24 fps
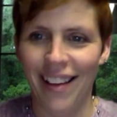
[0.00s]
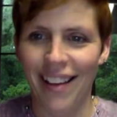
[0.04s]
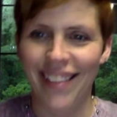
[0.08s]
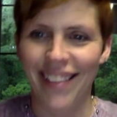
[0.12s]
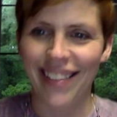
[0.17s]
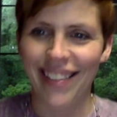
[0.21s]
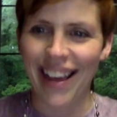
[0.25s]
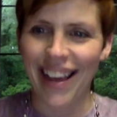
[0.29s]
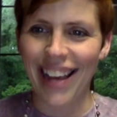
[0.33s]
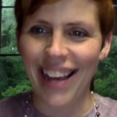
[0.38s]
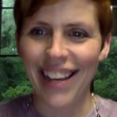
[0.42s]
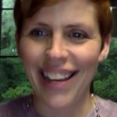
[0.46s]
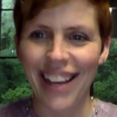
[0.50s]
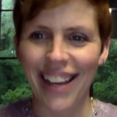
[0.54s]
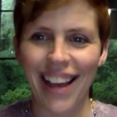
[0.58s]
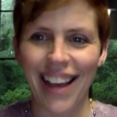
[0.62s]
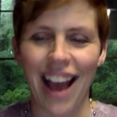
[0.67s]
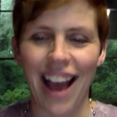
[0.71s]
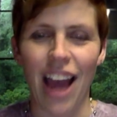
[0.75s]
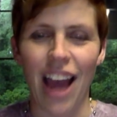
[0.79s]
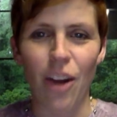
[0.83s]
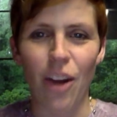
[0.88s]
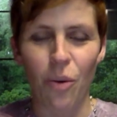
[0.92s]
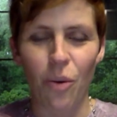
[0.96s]
Like,
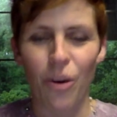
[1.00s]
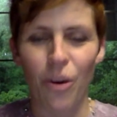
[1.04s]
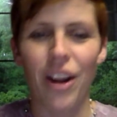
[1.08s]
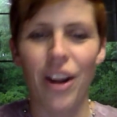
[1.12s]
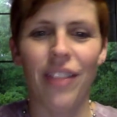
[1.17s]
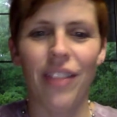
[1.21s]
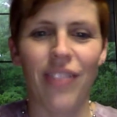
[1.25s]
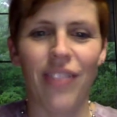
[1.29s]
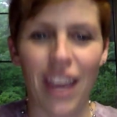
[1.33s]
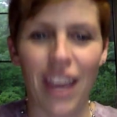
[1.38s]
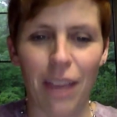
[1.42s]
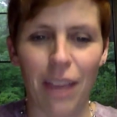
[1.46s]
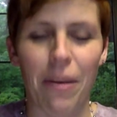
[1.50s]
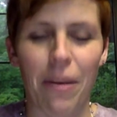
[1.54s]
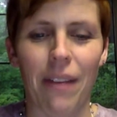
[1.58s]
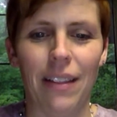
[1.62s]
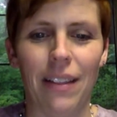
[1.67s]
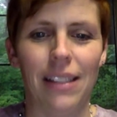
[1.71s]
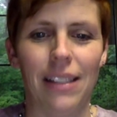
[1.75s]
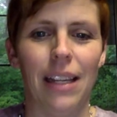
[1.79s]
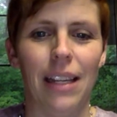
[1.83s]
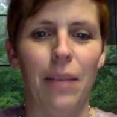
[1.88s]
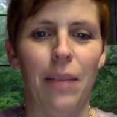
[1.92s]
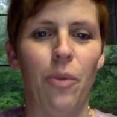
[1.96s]
I don't want to think about
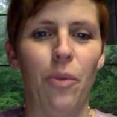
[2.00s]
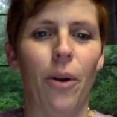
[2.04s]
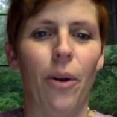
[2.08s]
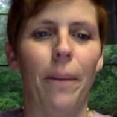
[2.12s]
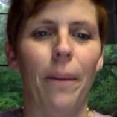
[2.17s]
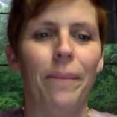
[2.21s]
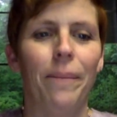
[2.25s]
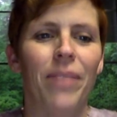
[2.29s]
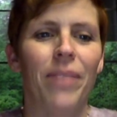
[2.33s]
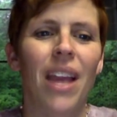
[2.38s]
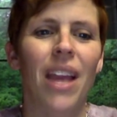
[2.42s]
this anymore.